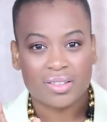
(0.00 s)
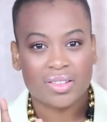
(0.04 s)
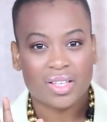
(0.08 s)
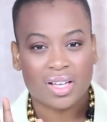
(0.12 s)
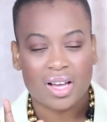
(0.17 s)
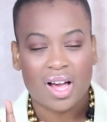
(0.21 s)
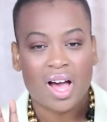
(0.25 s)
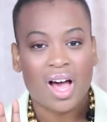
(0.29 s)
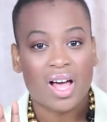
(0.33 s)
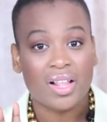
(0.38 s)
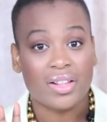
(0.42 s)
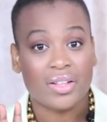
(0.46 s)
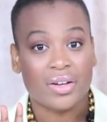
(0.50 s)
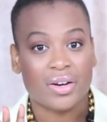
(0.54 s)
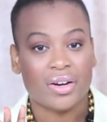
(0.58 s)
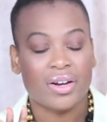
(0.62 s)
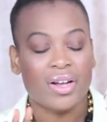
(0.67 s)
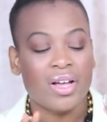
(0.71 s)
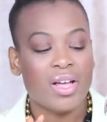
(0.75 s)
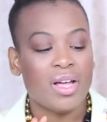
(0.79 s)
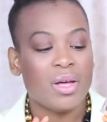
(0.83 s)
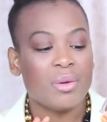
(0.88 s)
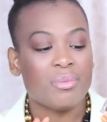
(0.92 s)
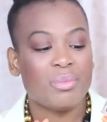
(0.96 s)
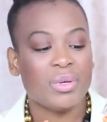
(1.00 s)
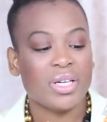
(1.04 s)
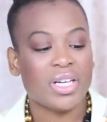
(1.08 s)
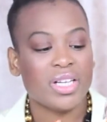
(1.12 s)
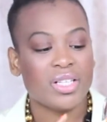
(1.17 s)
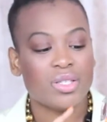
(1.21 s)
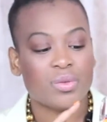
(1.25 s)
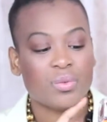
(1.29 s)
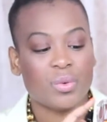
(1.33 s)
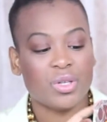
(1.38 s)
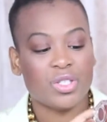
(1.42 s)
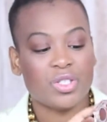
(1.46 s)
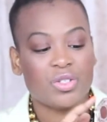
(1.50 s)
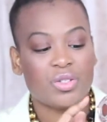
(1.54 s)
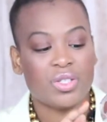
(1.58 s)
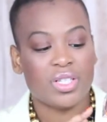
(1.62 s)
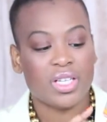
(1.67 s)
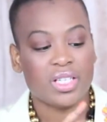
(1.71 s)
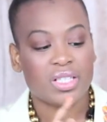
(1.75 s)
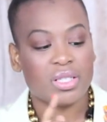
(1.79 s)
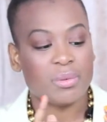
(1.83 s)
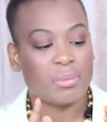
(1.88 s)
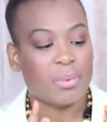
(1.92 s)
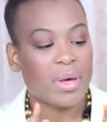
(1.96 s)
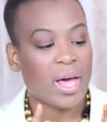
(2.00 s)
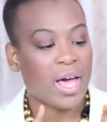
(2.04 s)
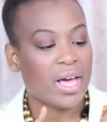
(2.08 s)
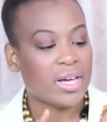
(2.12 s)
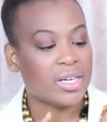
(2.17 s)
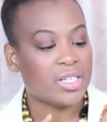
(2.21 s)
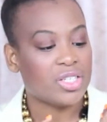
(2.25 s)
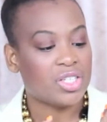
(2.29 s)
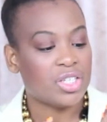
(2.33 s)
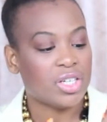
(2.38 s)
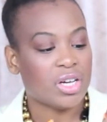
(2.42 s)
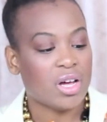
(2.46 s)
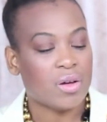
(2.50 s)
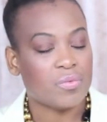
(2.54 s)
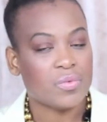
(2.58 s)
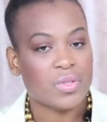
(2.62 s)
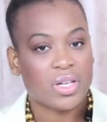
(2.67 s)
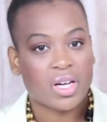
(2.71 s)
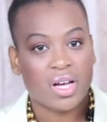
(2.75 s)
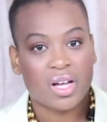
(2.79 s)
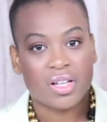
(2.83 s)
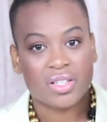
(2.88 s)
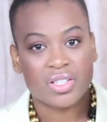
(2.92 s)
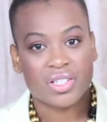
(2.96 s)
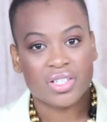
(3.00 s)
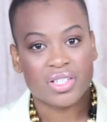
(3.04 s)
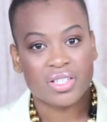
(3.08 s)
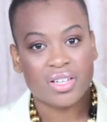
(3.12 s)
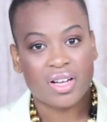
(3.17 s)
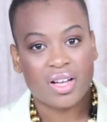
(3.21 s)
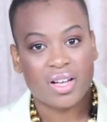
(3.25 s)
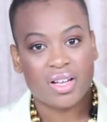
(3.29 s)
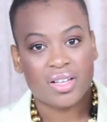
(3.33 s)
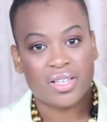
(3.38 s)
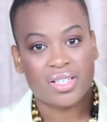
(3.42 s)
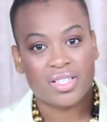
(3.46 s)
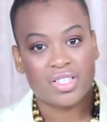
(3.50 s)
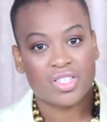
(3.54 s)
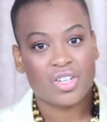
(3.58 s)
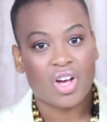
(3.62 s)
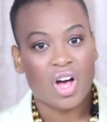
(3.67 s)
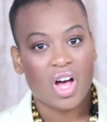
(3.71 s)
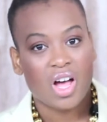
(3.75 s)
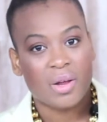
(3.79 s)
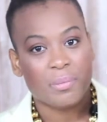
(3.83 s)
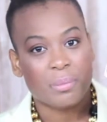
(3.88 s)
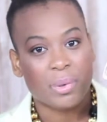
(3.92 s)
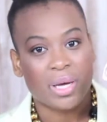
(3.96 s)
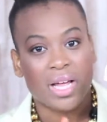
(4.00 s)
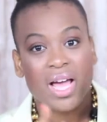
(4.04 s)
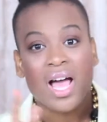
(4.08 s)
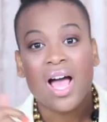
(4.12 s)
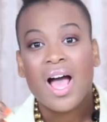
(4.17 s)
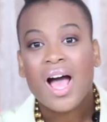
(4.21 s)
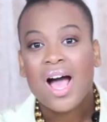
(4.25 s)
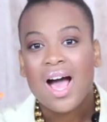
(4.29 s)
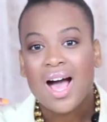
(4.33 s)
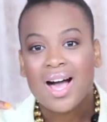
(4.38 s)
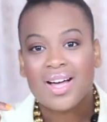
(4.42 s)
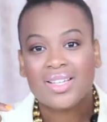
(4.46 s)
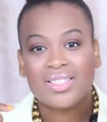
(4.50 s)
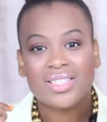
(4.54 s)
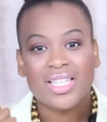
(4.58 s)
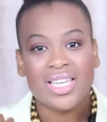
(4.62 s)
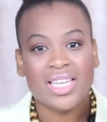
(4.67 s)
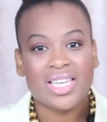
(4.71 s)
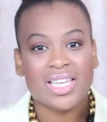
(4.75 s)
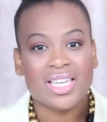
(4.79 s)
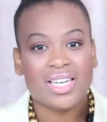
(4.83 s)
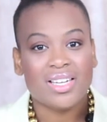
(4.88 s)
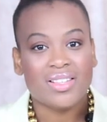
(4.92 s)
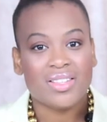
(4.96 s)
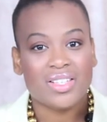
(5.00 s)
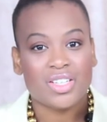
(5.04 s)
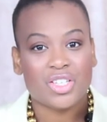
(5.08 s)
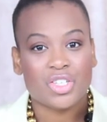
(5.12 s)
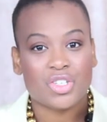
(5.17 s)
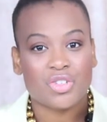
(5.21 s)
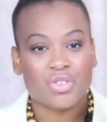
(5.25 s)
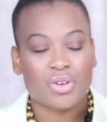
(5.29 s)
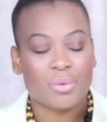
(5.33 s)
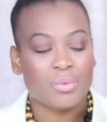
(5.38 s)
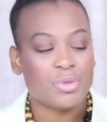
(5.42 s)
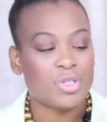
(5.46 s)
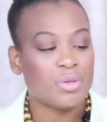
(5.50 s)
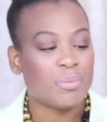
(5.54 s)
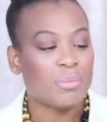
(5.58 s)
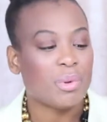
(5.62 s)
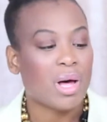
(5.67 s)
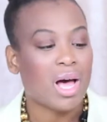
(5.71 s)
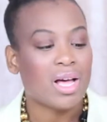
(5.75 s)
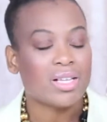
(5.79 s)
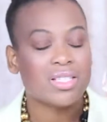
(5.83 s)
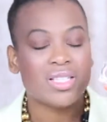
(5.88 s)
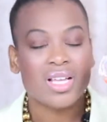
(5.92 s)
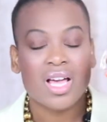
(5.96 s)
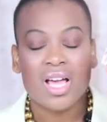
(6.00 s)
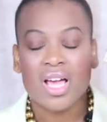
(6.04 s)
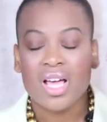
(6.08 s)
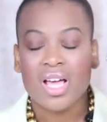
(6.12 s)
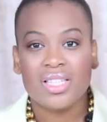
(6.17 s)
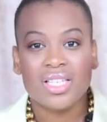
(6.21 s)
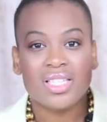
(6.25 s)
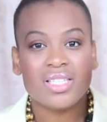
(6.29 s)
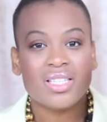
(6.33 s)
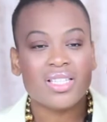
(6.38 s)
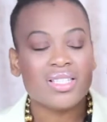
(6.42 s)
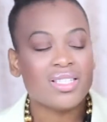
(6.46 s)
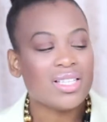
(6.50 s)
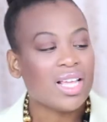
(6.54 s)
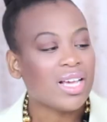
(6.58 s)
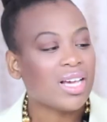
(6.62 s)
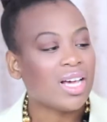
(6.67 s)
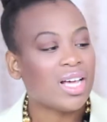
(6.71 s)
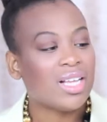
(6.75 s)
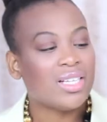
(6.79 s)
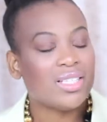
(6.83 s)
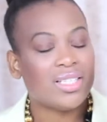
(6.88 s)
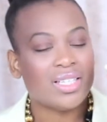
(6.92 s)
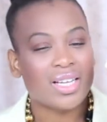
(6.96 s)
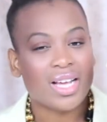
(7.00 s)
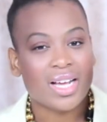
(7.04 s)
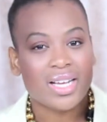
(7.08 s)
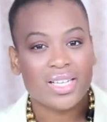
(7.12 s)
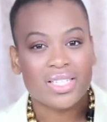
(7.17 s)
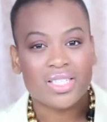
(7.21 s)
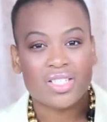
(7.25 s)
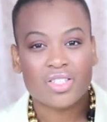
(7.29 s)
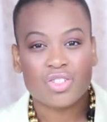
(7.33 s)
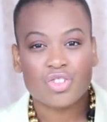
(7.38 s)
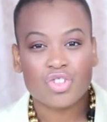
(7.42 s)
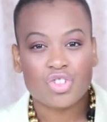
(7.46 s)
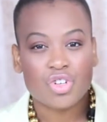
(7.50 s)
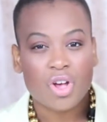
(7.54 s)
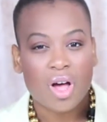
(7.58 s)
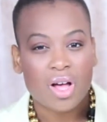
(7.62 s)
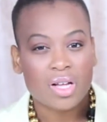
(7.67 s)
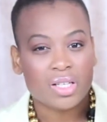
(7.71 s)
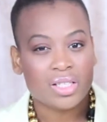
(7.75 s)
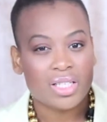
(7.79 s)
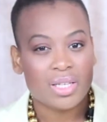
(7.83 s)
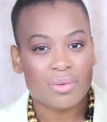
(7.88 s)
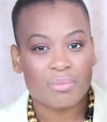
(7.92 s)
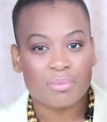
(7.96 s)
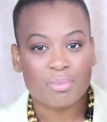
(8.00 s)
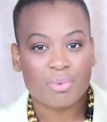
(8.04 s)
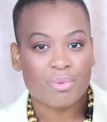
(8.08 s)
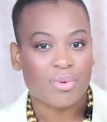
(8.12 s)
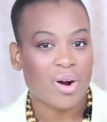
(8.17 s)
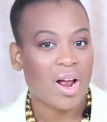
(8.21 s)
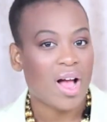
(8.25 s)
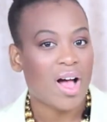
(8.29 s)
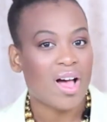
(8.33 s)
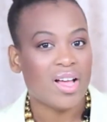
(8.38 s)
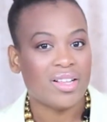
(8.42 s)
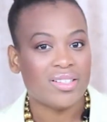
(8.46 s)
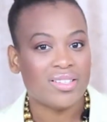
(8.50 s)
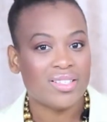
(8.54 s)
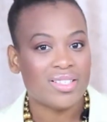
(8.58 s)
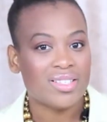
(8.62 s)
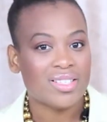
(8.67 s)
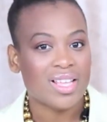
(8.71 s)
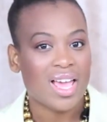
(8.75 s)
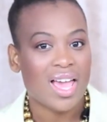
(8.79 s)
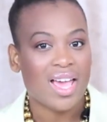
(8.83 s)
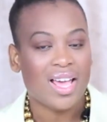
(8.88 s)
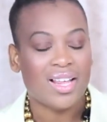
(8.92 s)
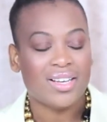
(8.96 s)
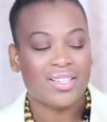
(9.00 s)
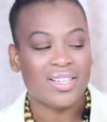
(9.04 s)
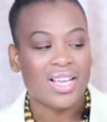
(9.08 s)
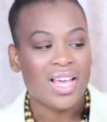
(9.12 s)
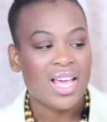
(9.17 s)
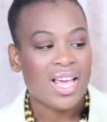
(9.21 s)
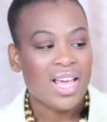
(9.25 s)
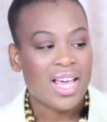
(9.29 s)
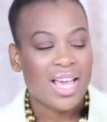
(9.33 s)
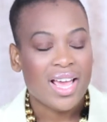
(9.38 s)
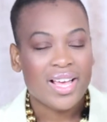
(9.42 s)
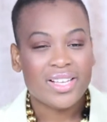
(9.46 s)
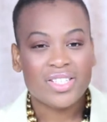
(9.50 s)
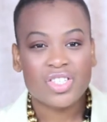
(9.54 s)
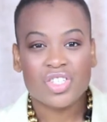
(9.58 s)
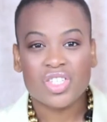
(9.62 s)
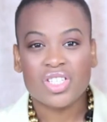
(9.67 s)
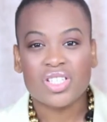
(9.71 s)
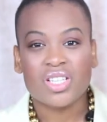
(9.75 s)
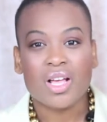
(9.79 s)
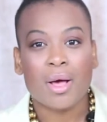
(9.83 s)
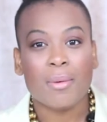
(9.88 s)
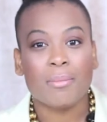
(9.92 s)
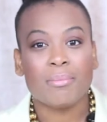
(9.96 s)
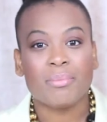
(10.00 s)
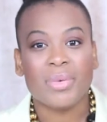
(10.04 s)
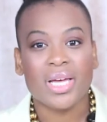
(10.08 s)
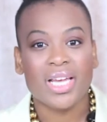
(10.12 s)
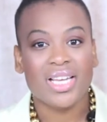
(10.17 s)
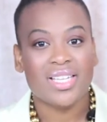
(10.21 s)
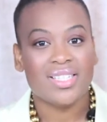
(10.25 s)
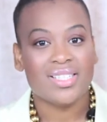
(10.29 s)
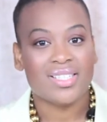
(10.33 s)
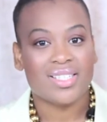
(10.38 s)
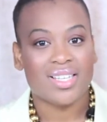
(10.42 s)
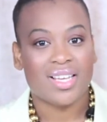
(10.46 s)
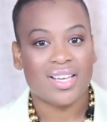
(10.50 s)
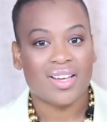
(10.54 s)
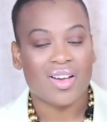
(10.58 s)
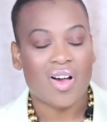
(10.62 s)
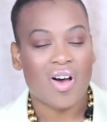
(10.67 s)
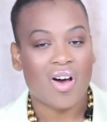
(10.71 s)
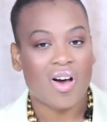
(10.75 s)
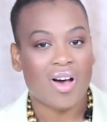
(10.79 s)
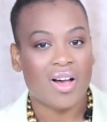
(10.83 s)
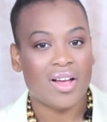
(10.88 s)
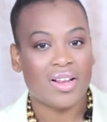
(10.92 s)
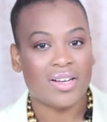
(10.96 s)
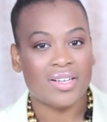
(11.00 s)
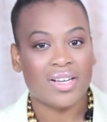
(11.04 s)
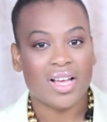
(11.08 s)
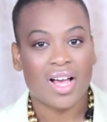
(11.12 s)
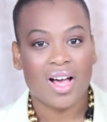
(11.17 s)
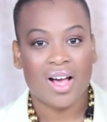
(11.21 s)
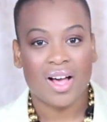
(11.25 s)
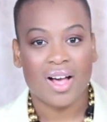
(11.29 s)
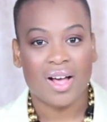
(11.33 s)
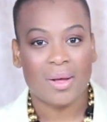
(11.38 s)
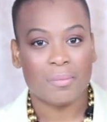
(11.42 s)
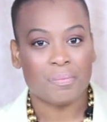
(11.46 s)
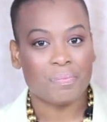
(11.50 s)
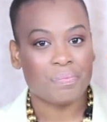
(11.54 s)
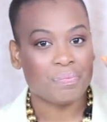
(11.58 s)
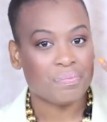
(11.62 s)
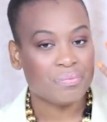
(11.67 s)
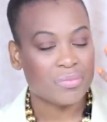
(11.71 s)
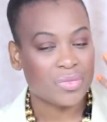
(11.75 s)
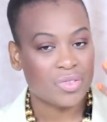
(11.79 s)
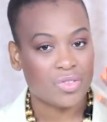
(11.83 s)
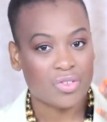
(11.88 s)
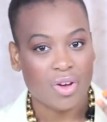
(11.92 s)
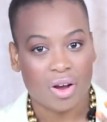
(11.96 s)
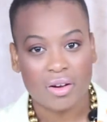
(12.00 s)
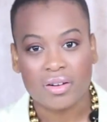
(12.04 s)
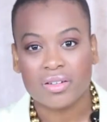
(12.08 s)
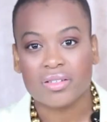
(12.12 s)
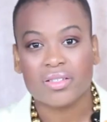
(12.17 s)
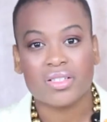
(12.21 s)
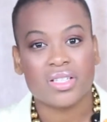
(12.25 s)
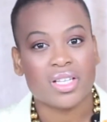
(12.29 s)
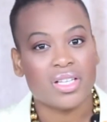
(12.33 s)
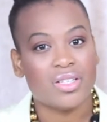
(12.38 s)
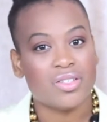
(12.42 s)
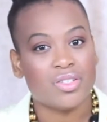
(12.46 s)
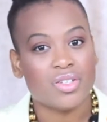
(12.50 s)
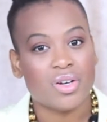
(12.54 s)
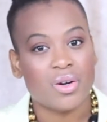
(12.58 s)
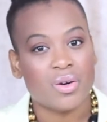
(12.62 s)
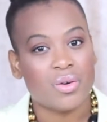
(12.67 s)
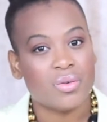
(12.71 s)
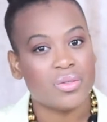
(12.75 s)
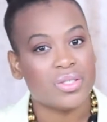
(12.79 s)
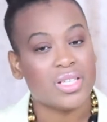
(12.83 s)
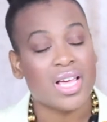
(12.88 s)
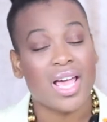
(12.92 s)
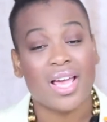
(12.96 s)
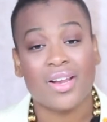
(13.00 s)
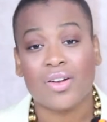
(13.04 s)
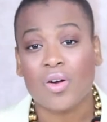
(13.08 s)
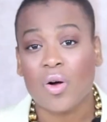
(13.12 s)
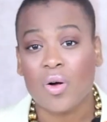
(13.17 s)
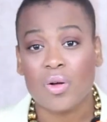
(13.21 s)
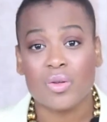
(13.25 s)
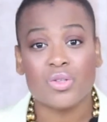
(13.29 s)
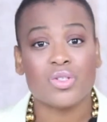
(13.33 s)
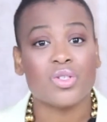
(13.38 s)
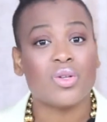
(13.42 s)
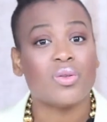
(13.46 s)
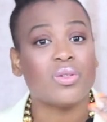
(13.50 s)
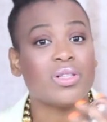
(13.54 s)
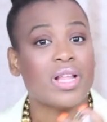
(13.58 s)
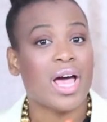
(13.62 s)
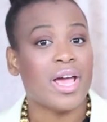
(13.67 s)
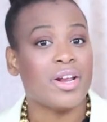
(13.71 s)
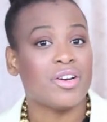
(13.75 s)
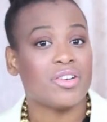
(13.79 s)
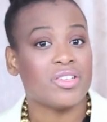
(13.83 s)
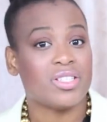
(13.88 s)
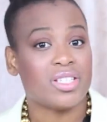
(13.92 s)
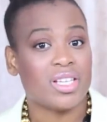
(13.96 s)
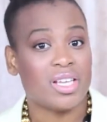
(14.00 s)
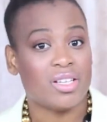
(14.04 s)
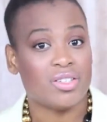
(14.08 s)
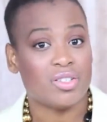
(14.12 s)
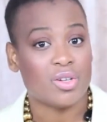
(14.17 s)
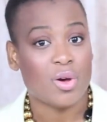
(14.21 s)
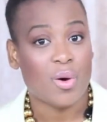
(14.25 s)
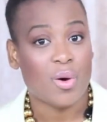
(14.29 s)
the color because once you take the packaging off, the color uh, is gone, but I'll link it in the description box. This is like a nice chocolate bronze and it's just amazing on um, darker skin tones and also lighter skin